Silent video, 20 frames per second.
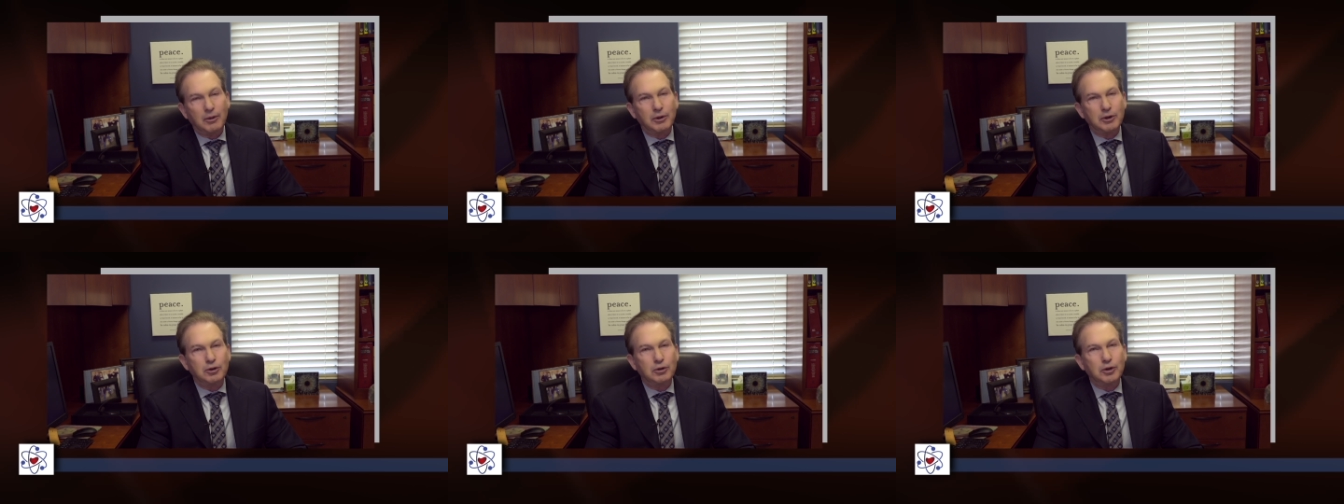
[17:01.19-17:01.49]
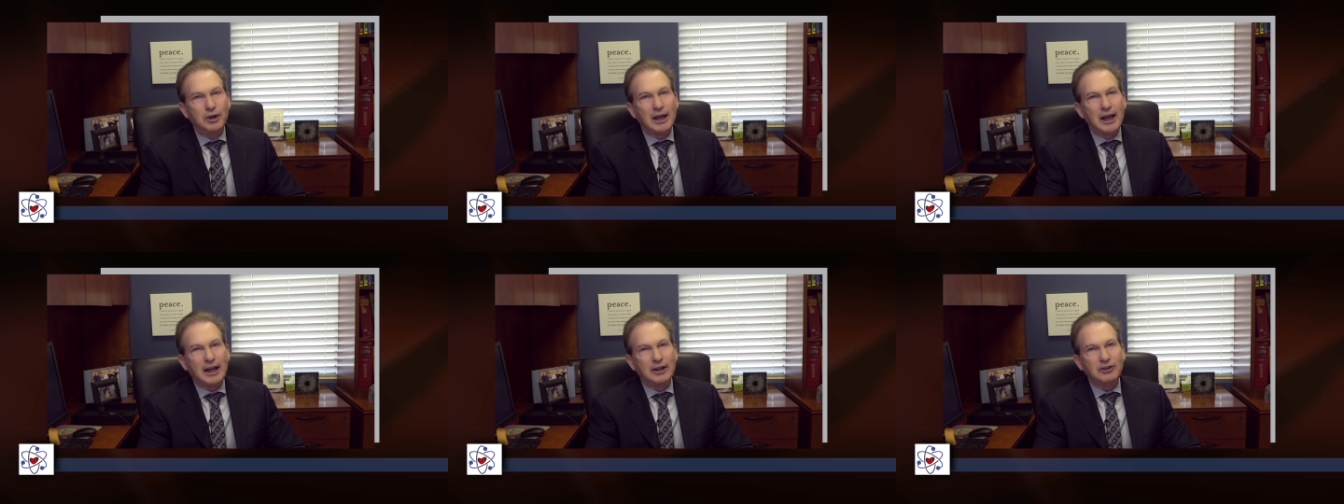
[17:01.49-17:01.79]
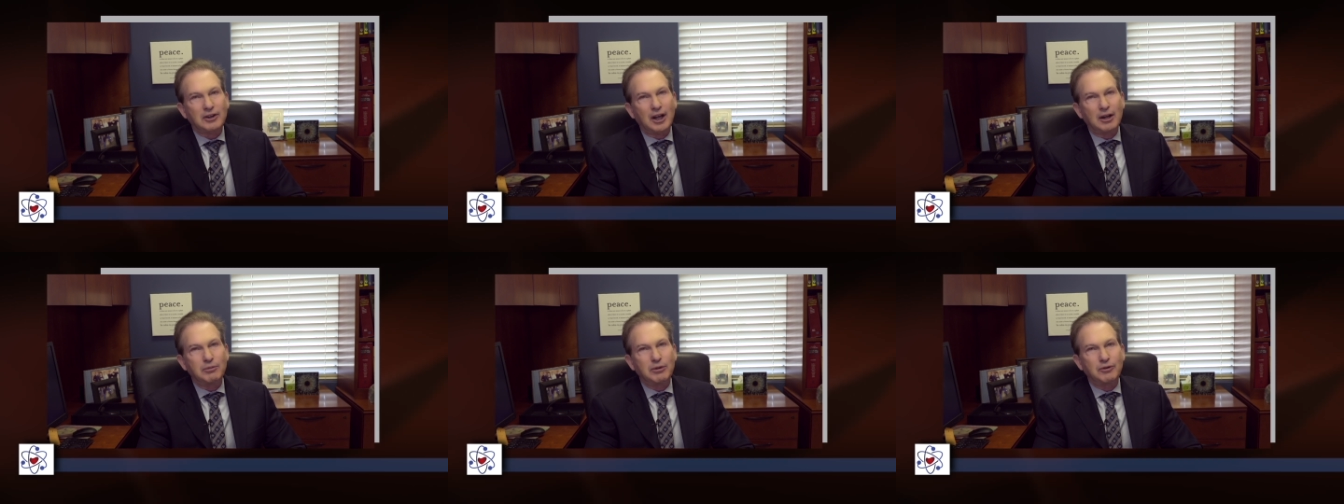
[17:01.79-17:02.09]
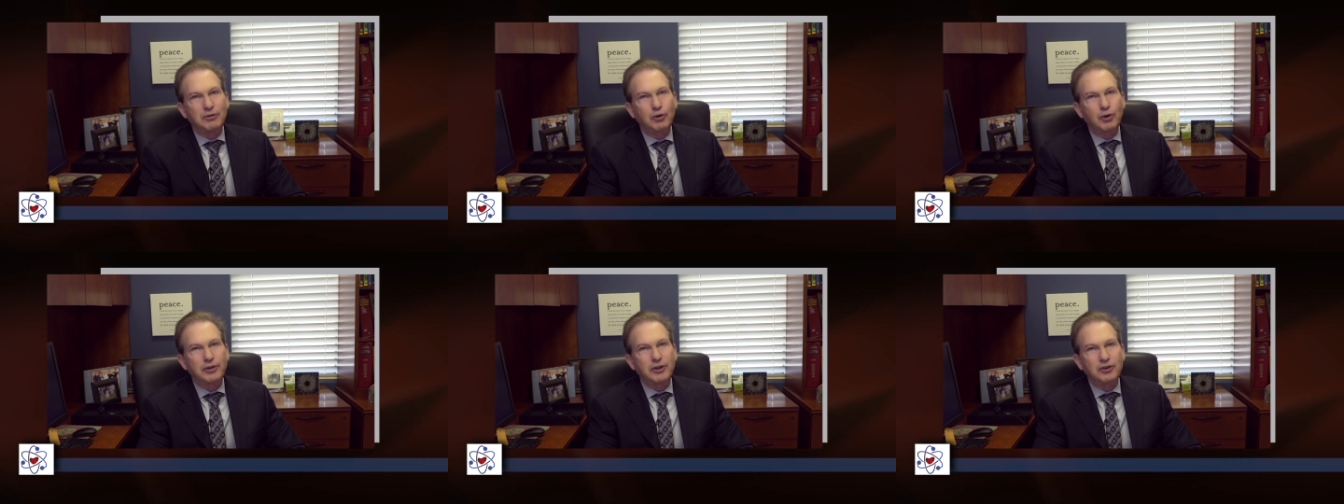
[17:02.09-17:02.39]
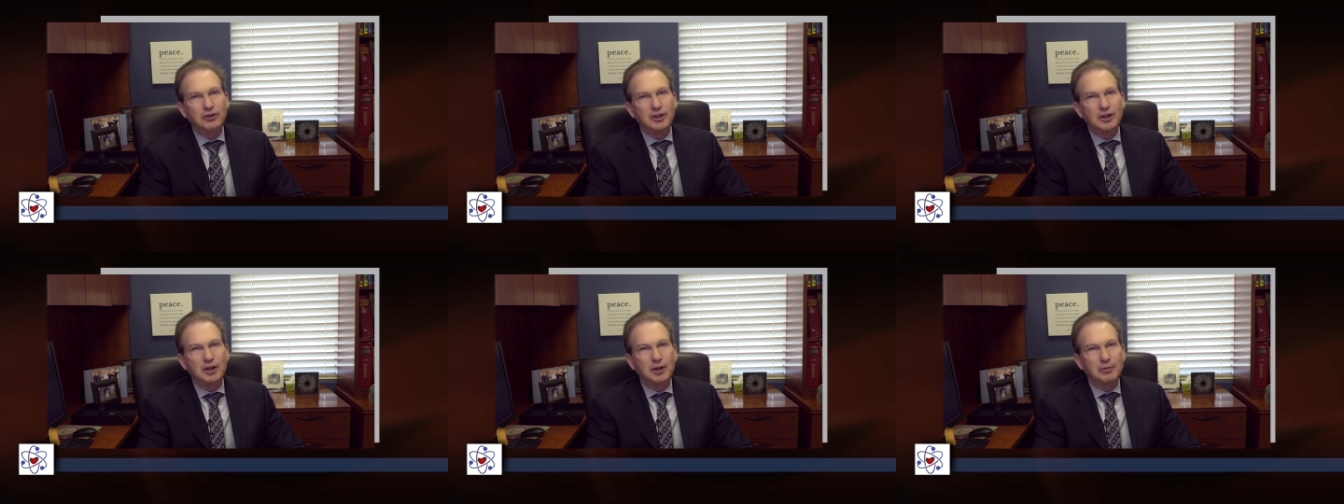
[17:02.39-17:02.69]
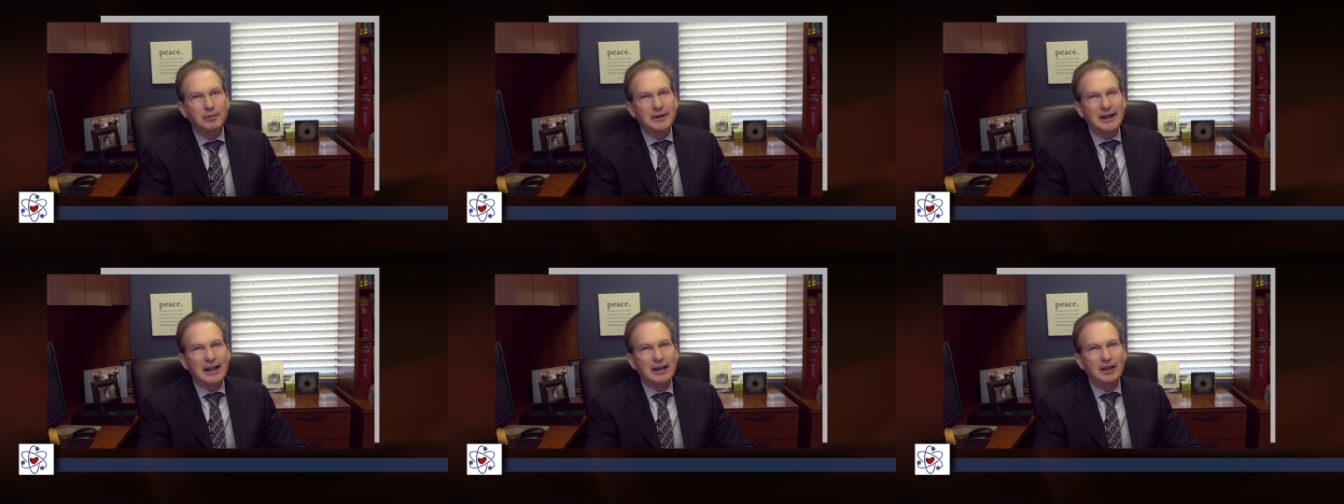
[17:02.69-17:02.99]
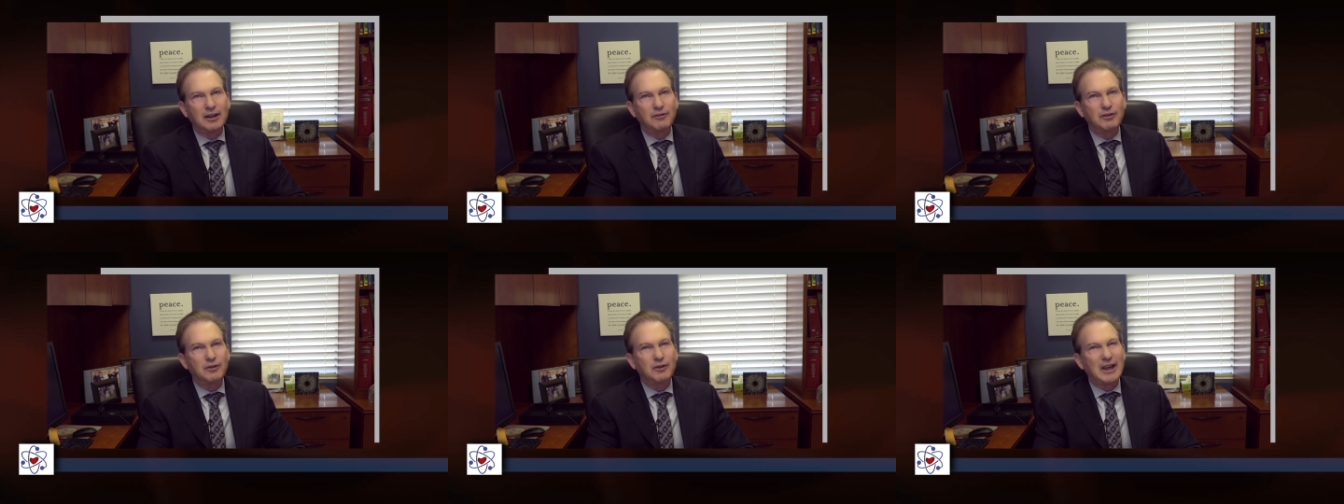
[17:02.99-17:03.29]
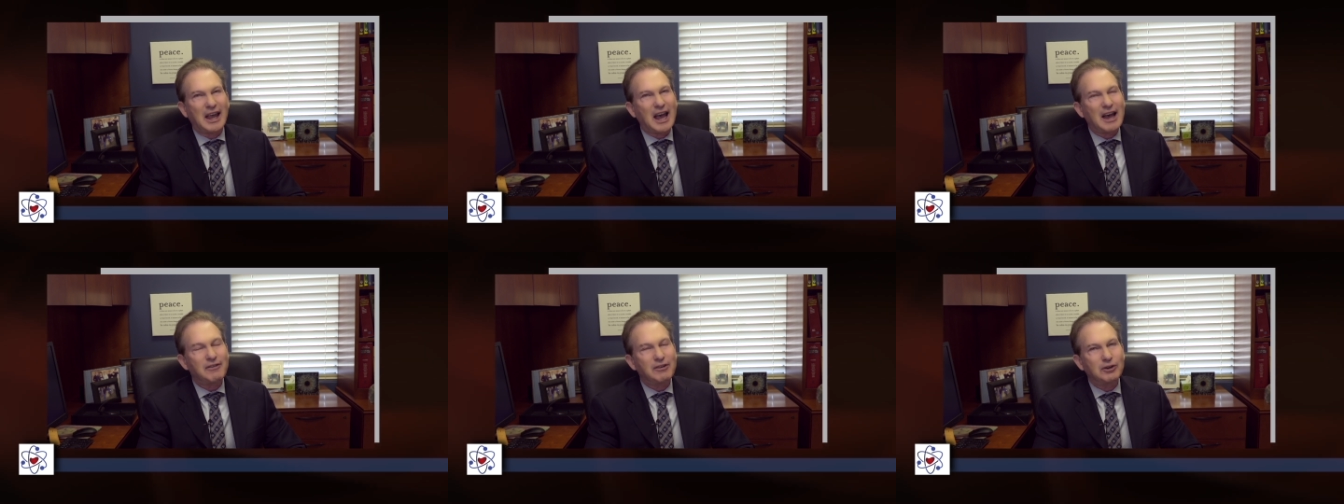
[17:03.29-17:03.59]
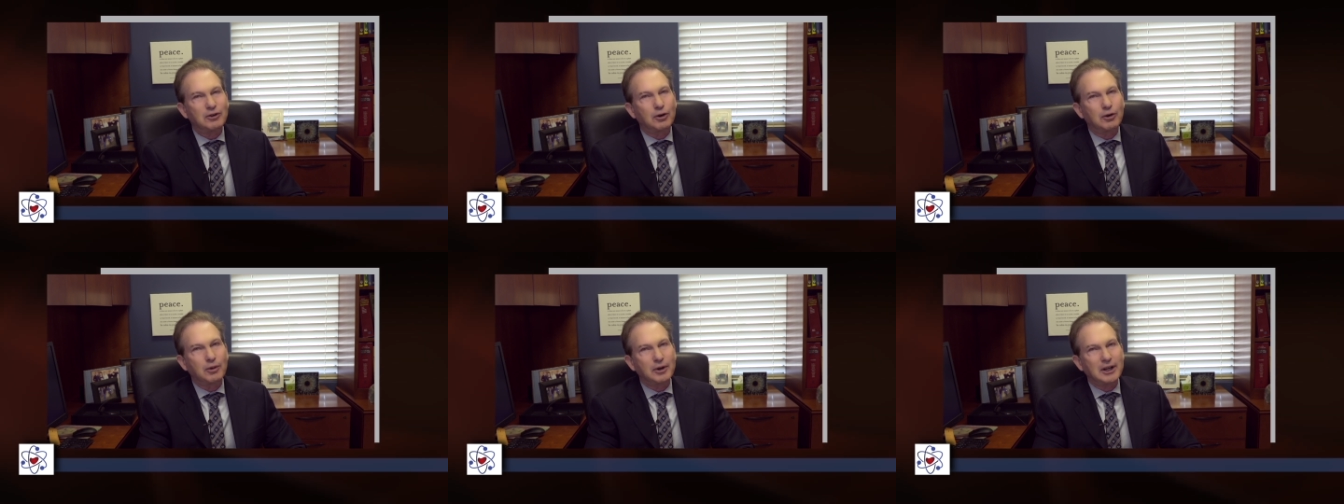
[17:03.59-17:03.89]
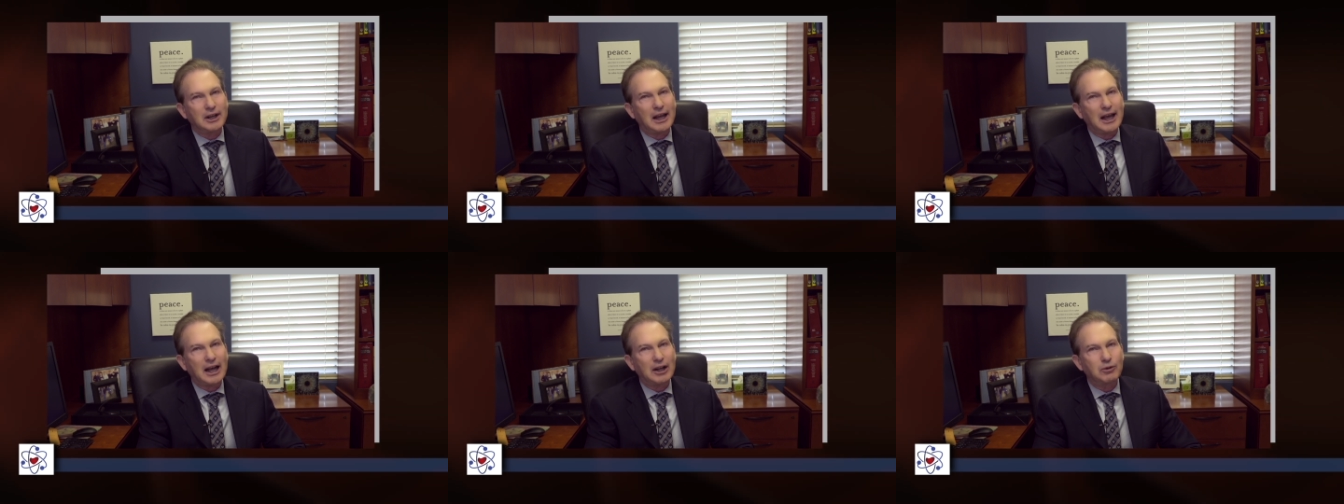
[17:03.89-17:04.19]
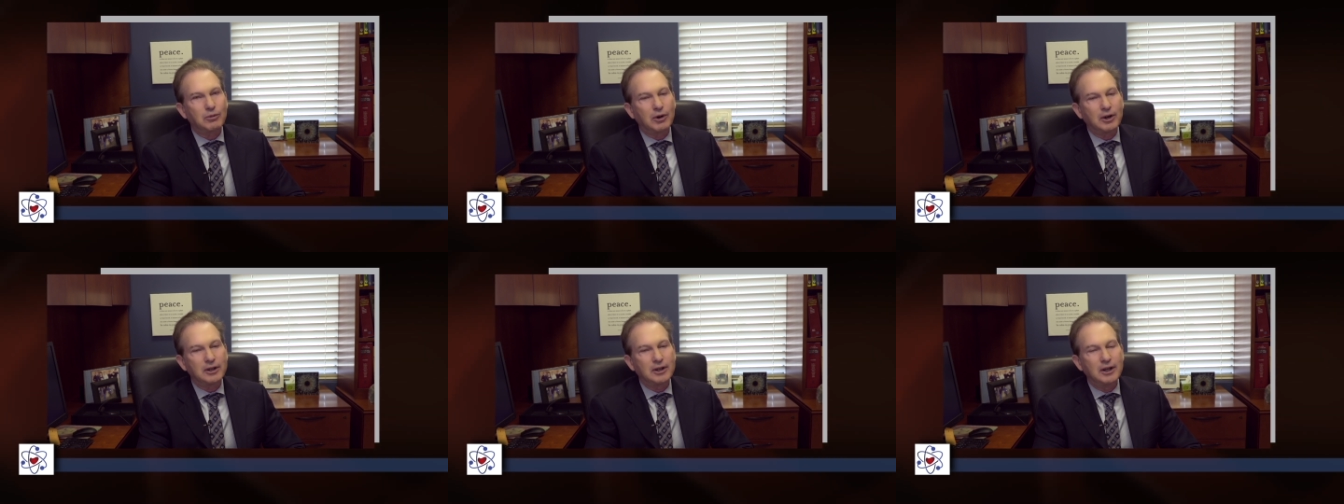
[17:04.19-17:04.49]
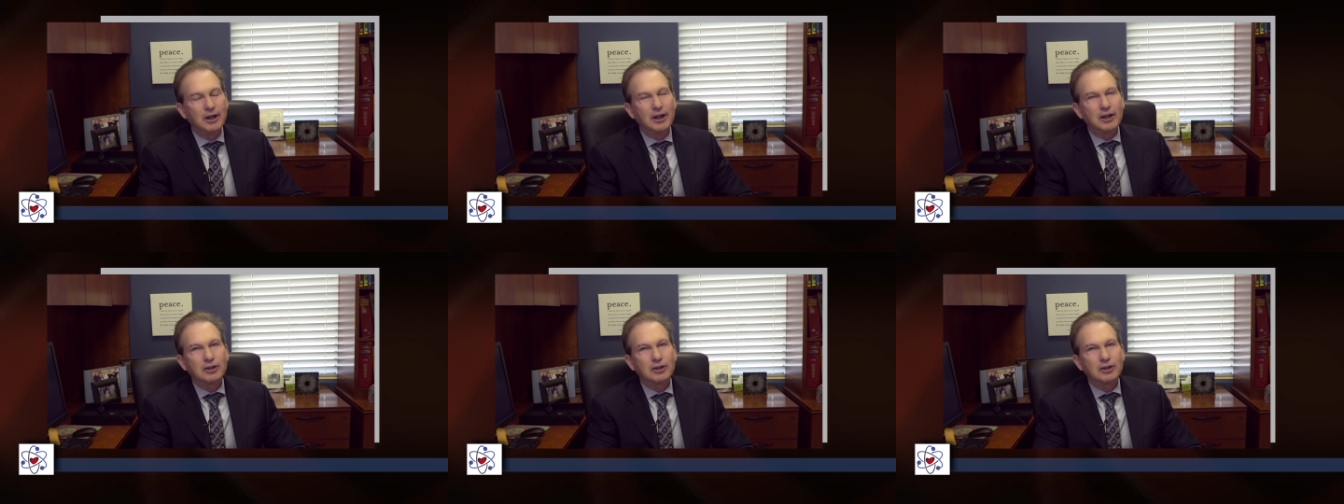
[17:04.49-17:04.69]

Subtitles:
we do a CAT scan before the seed implant if you haven't already had one